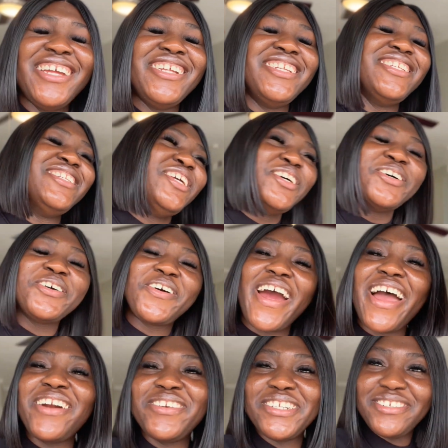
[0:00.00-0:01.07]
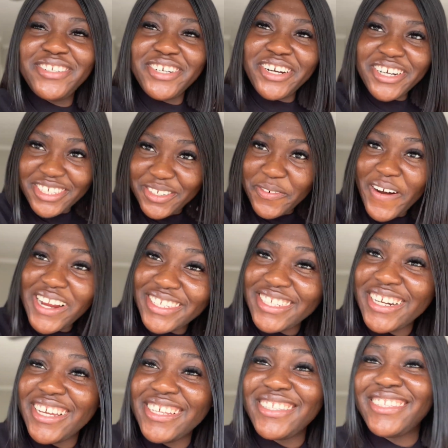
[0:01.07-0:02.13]
new grad nurse
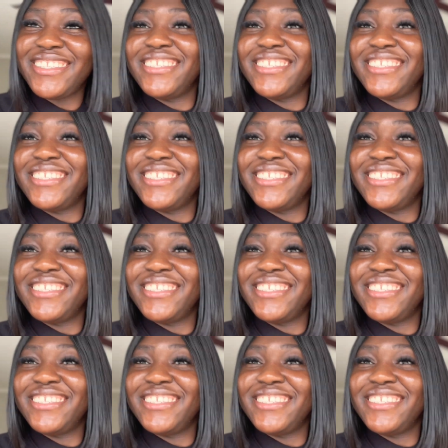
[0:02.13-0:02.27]
resident.